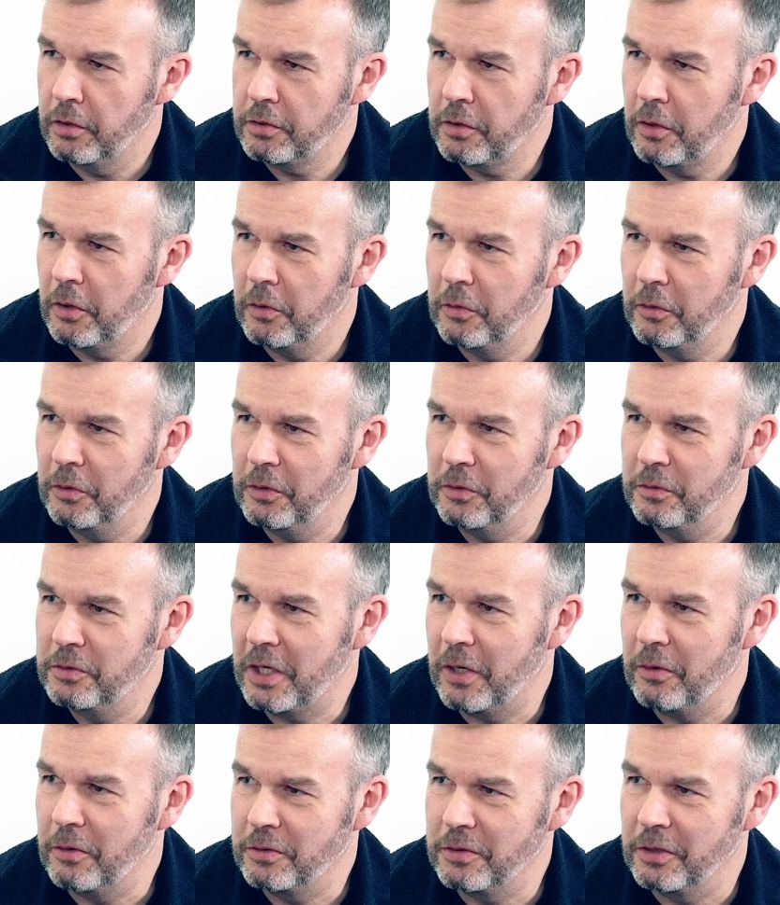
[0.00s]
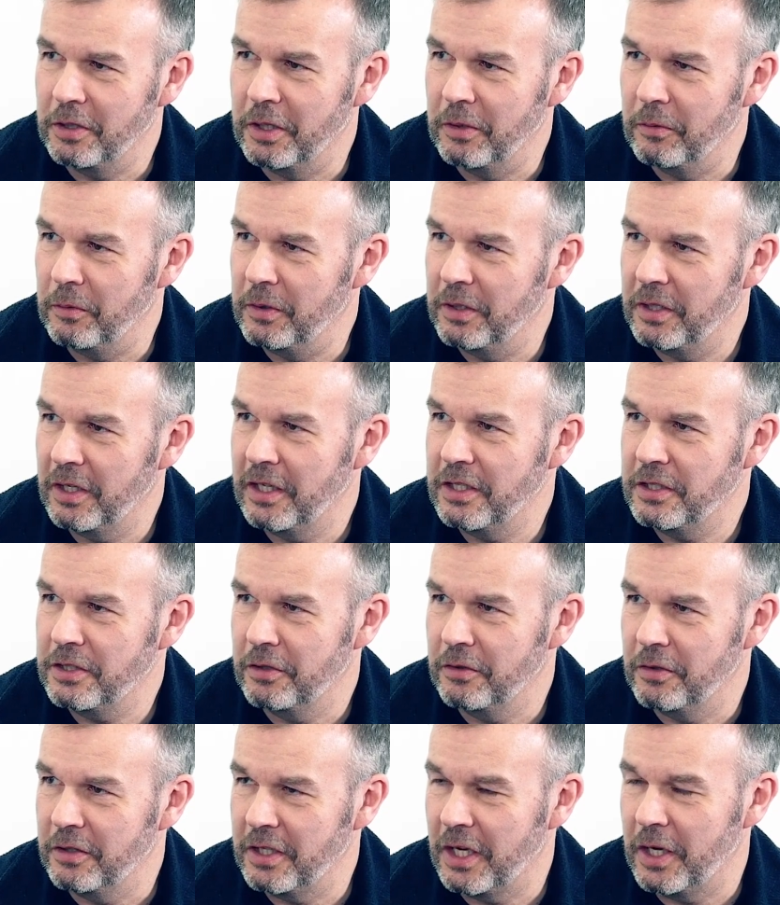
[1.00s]
into a whole new territory with the
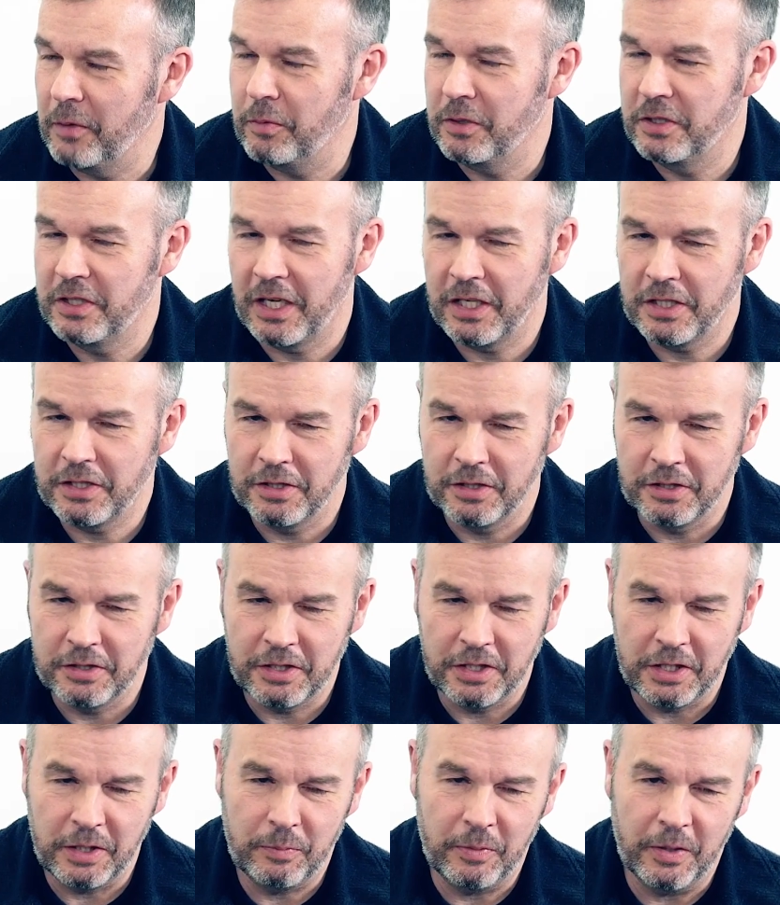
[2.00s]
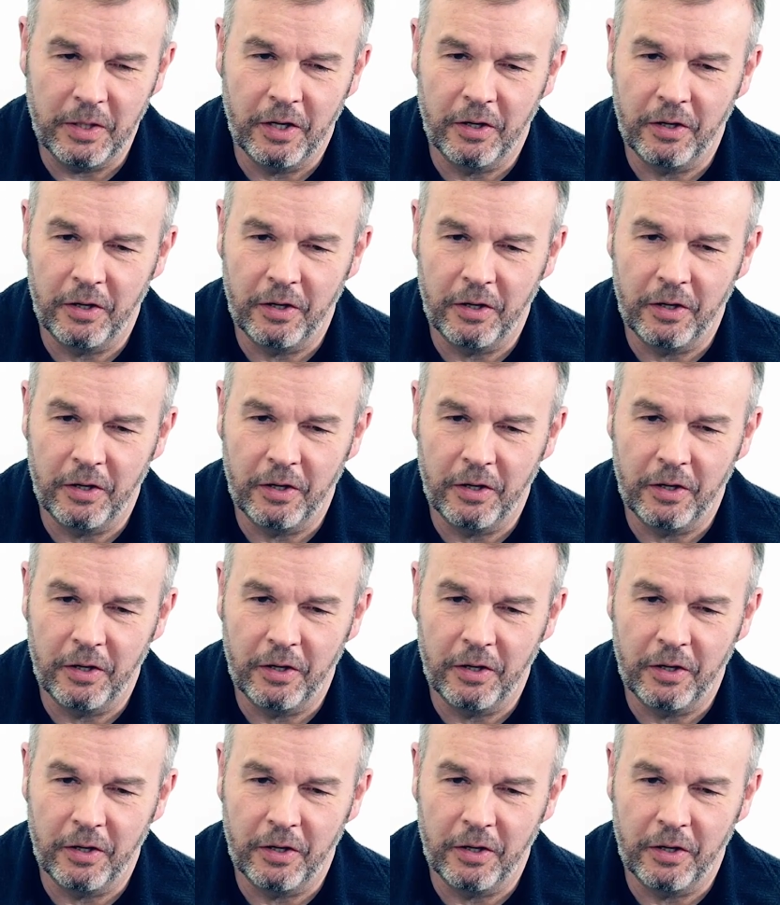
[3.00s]
data and data protection and GDPR.